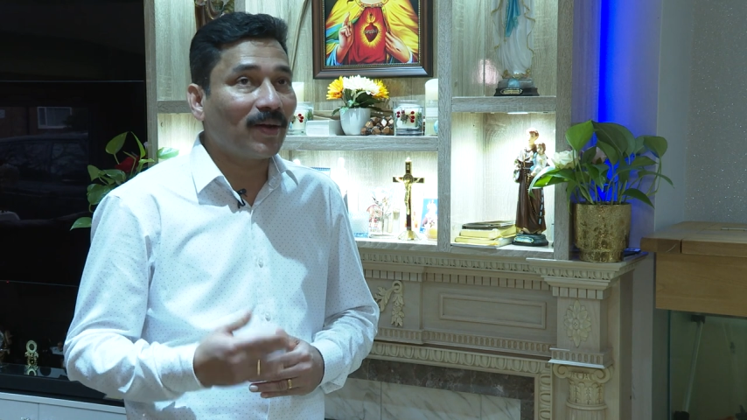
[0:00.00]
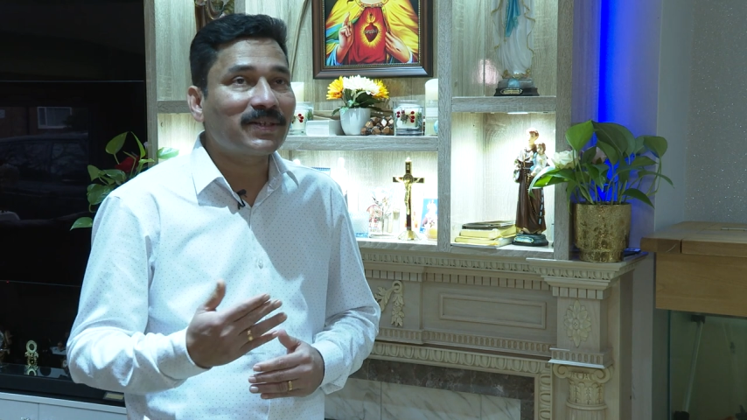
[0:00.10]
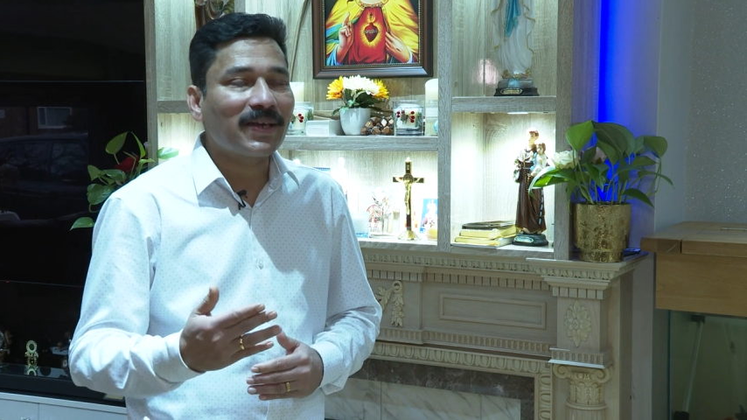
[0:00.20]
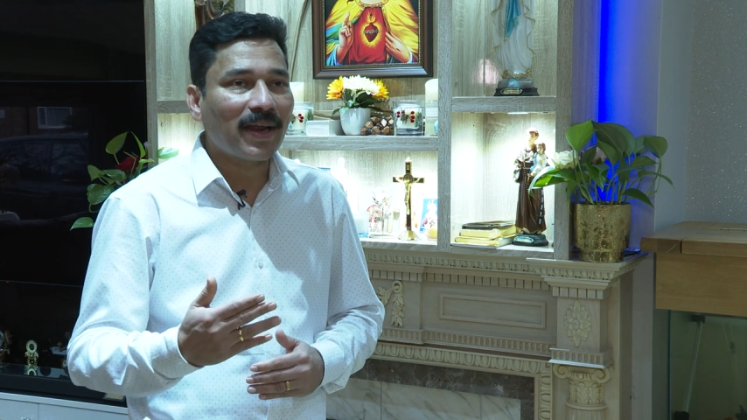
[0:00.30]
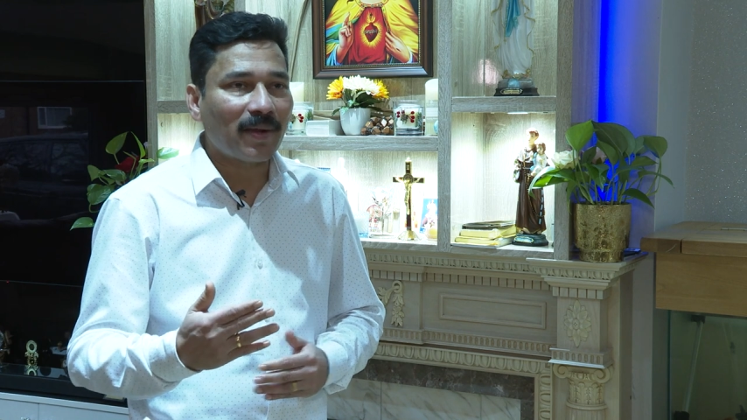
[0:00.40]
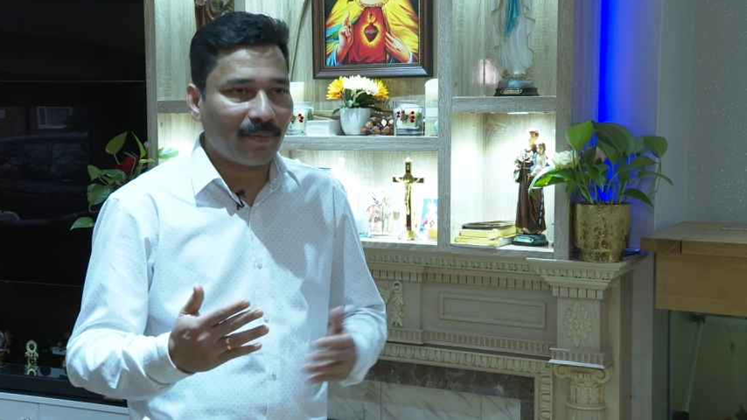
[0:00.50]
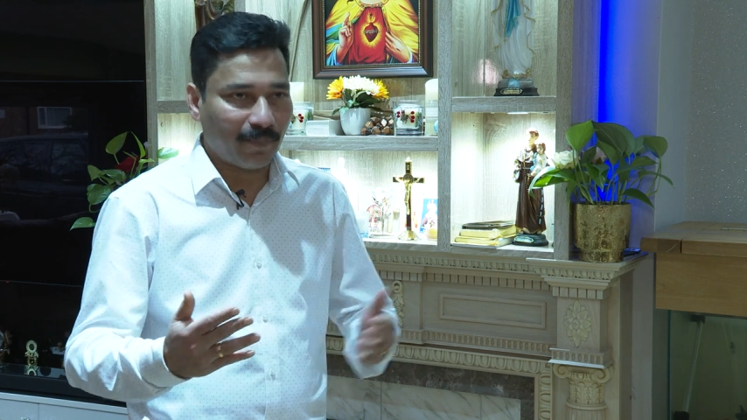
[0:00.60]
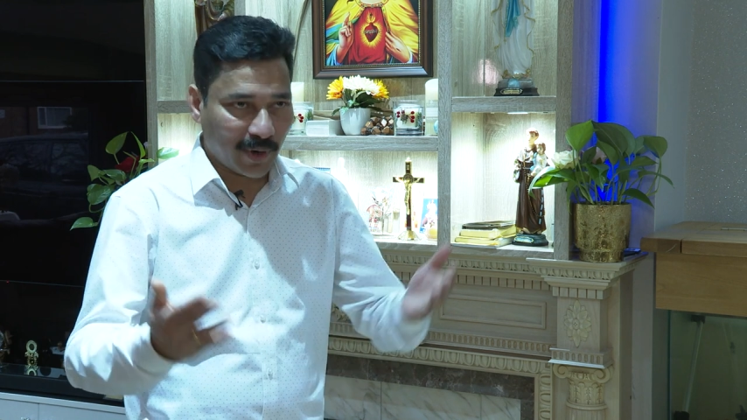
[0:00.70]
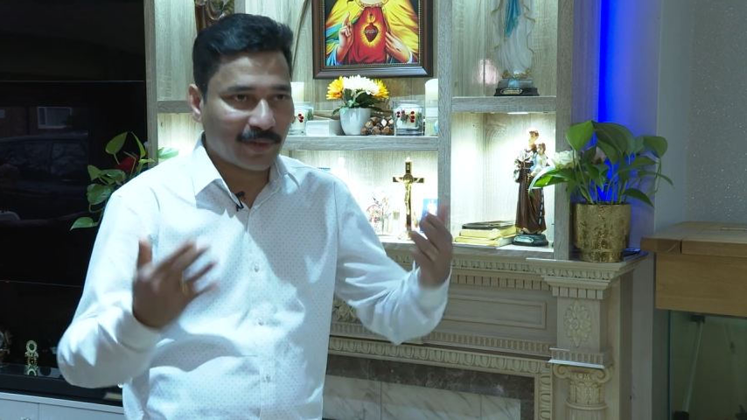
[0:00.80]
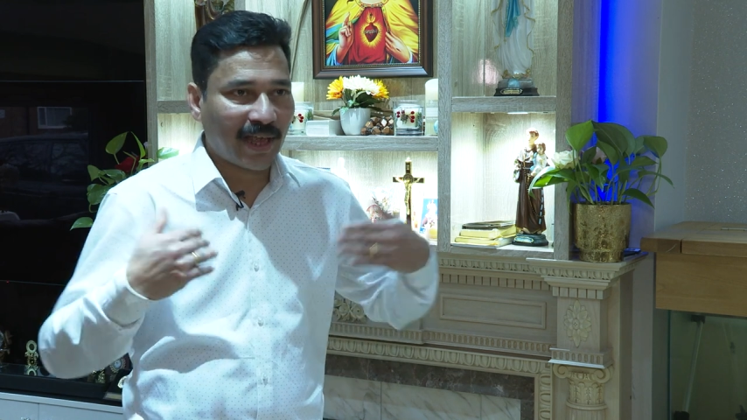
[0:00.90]
know, she,
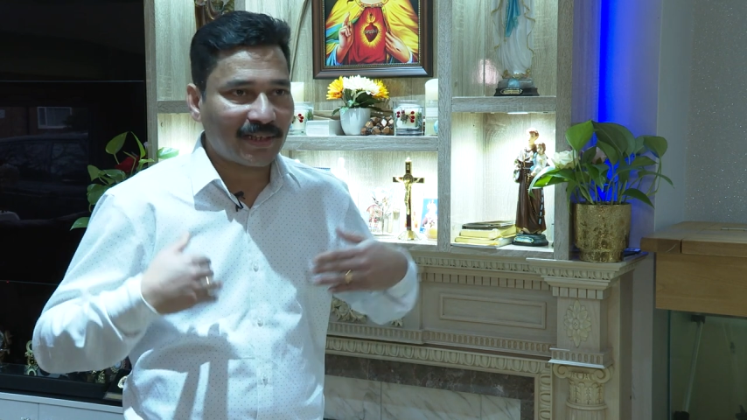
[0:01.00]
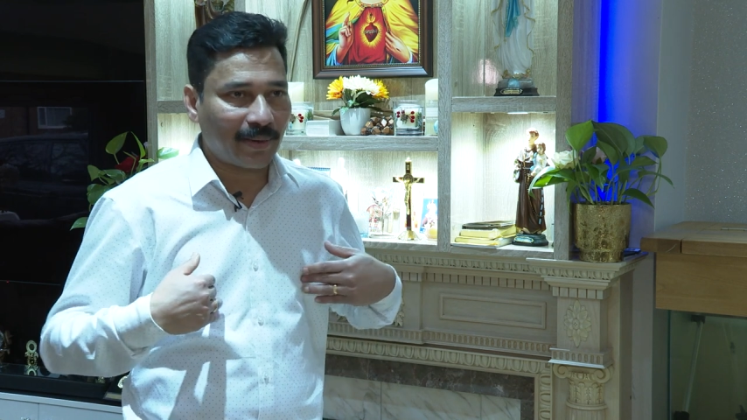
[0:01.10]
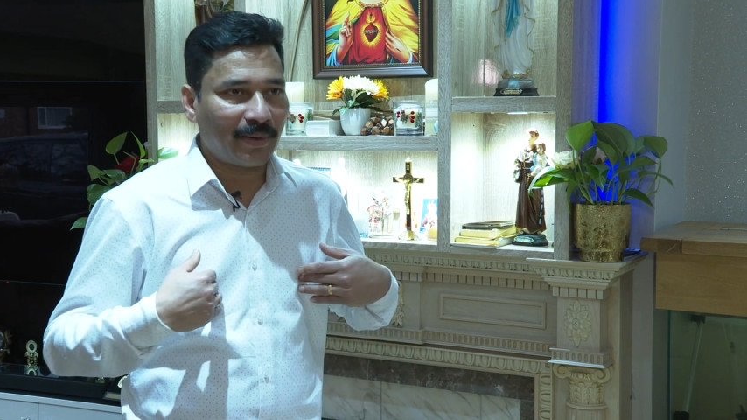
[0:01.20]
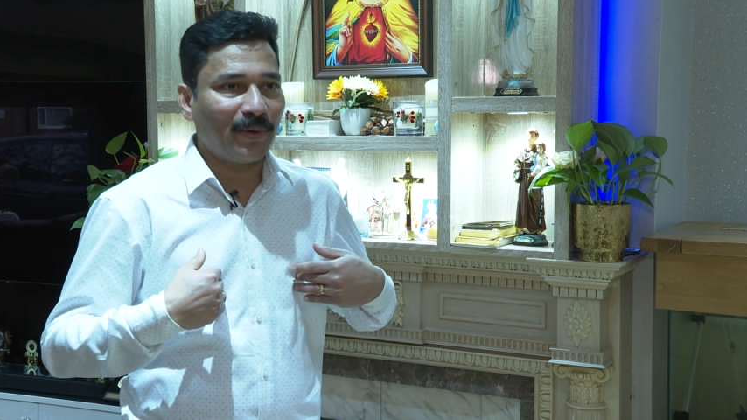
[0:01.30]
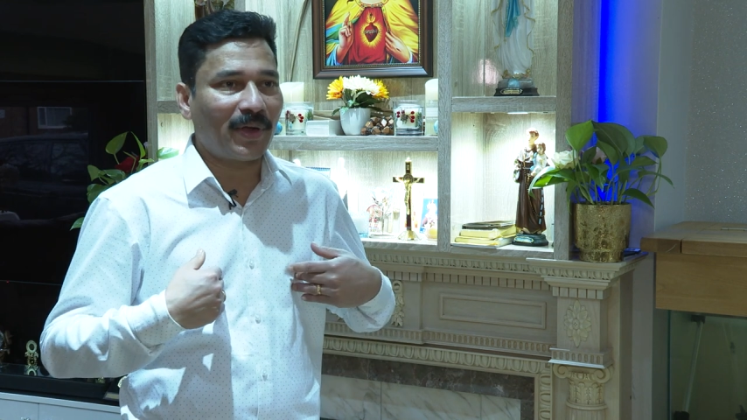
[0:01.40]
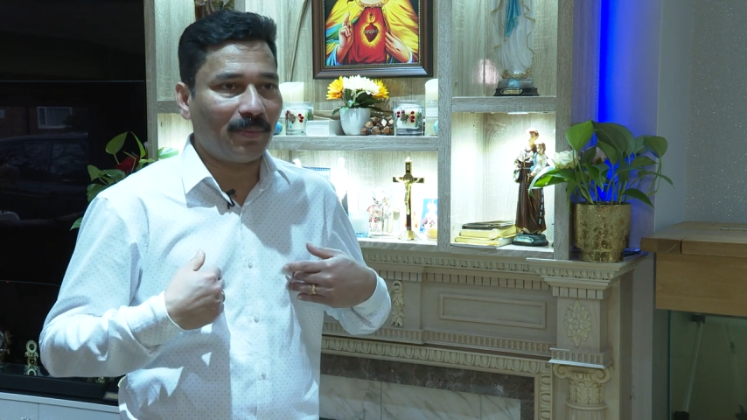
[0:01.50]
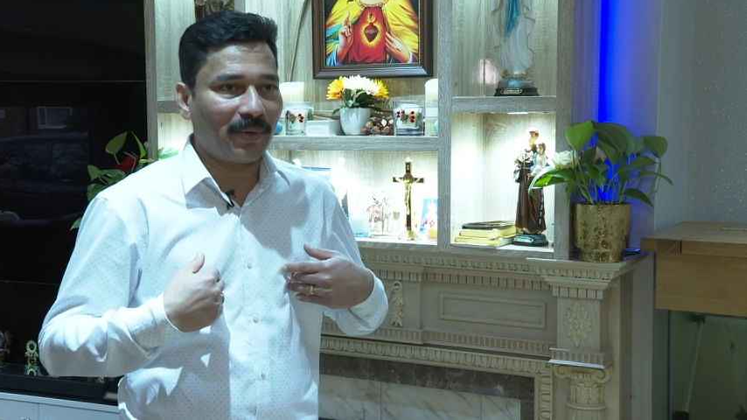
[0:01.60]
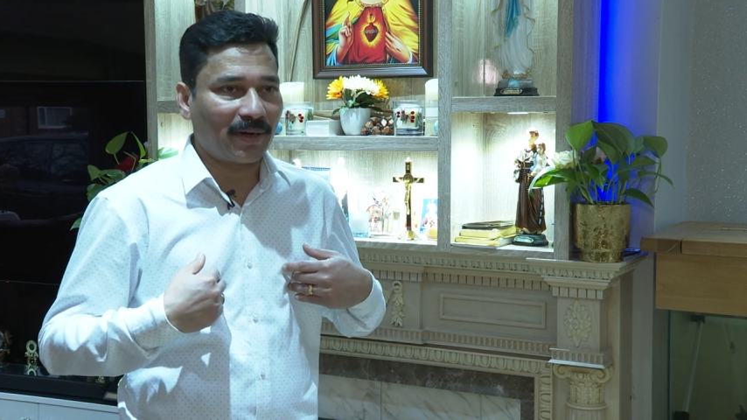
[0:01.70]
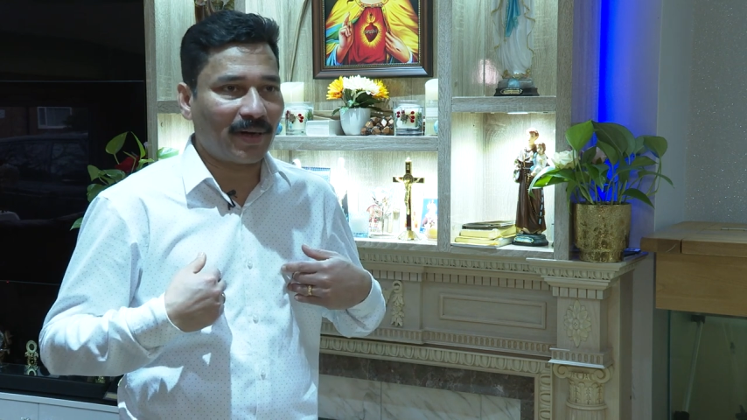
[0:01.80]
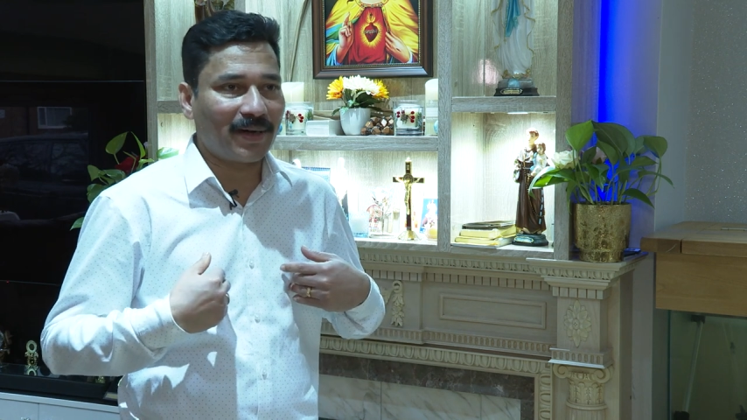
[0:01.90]
because as I'm a
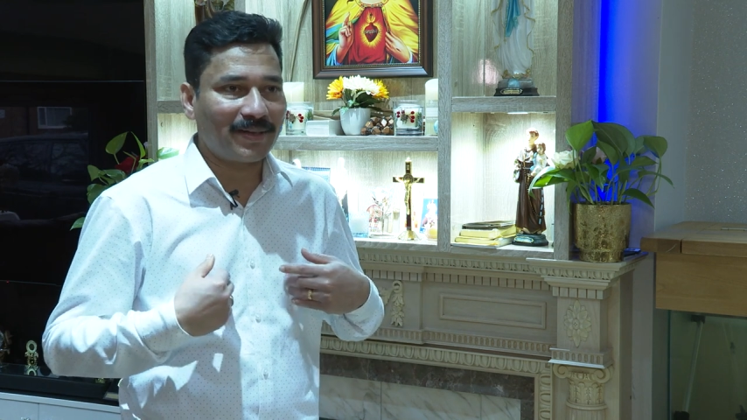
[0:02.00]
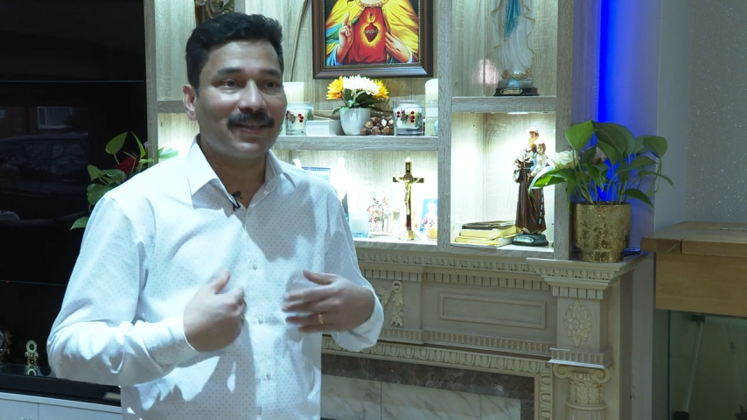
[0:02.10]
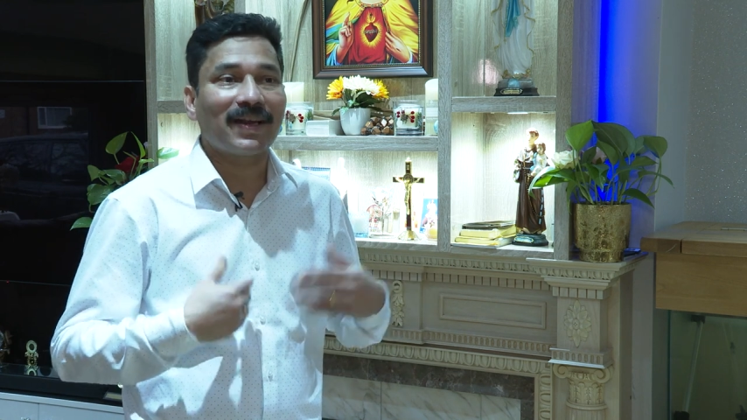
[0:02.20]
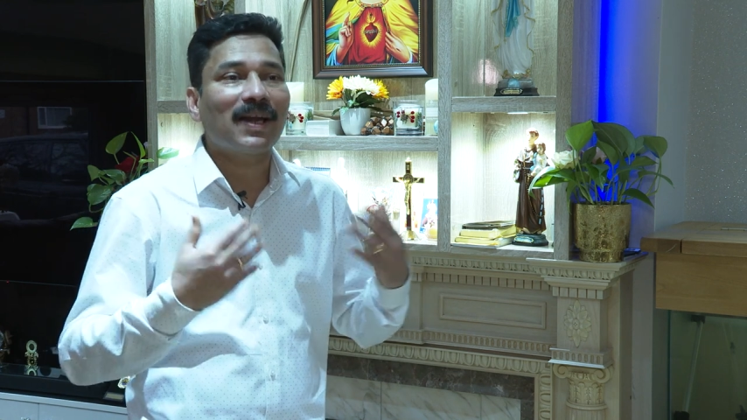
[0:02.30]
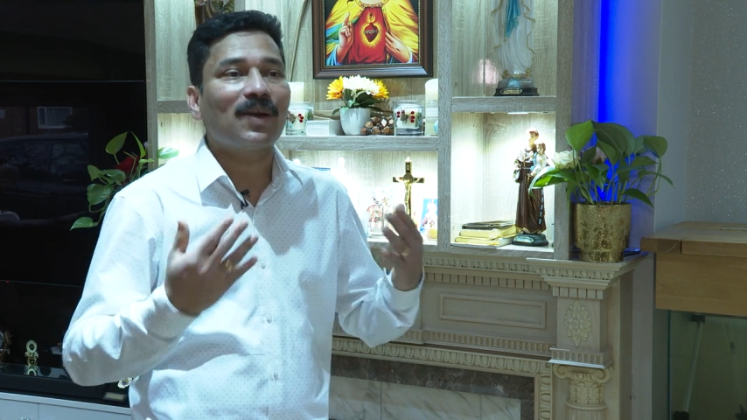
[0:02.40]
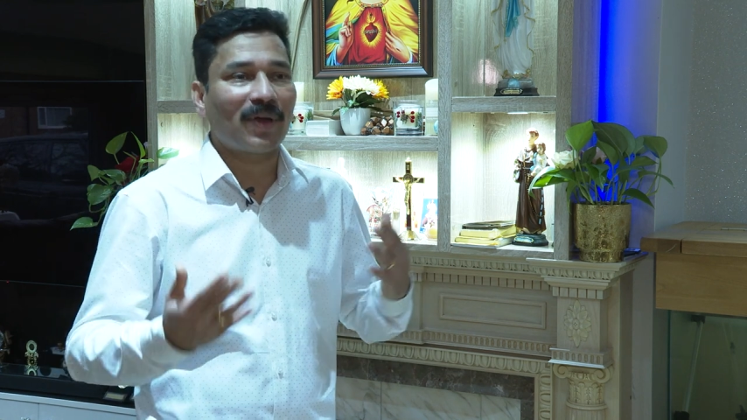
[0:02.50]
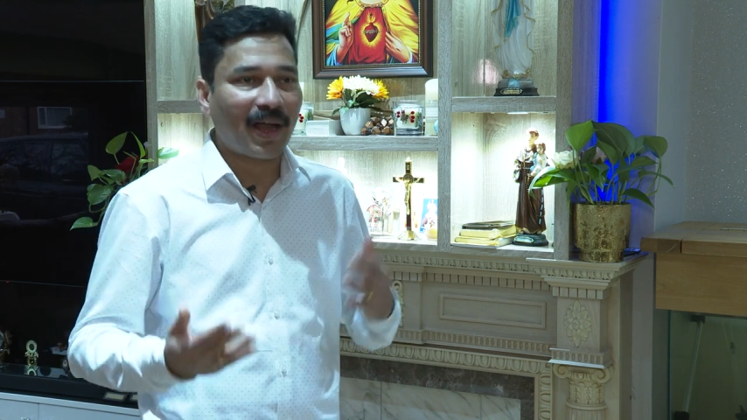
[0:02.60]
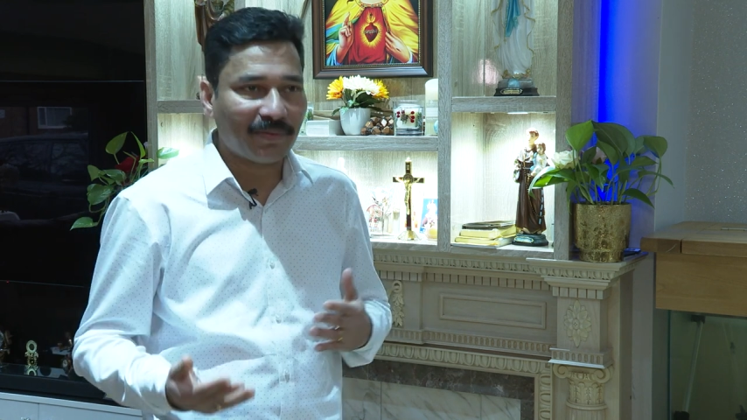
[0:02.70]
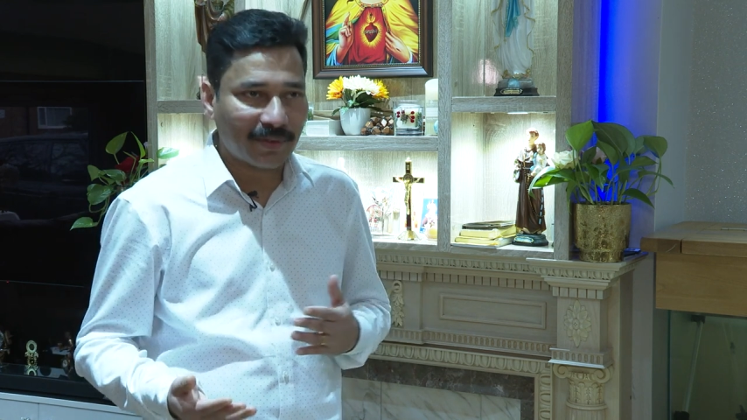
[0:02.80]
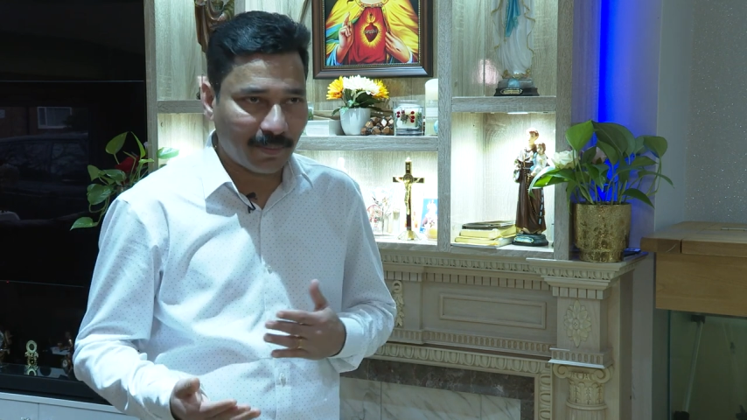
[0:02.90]
newcomer, she really looked
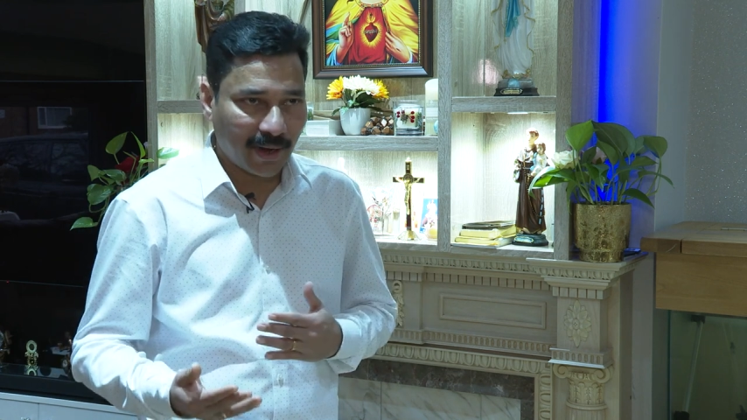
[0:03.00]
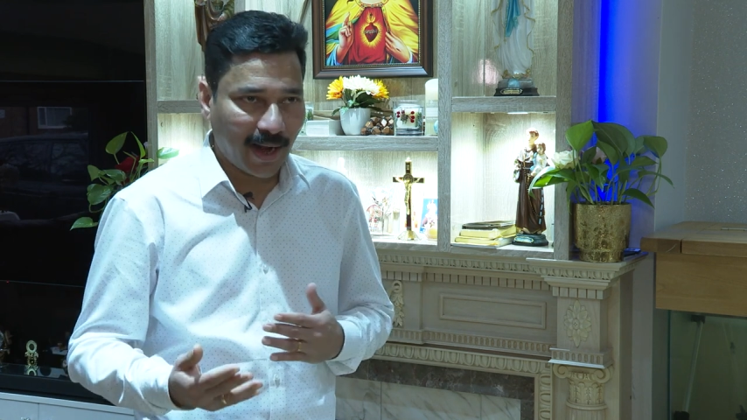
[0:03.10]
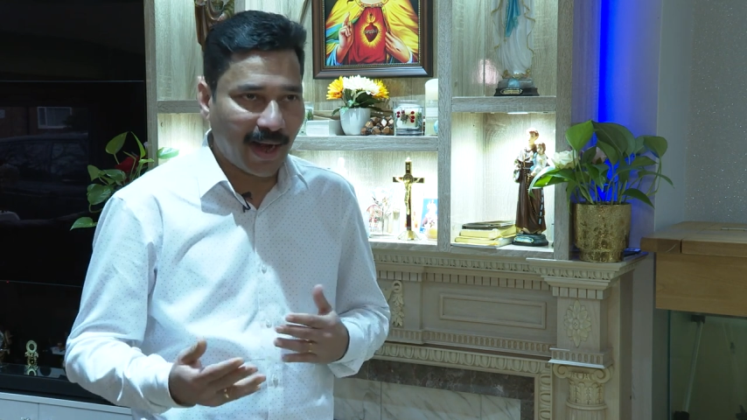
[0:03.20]
after me.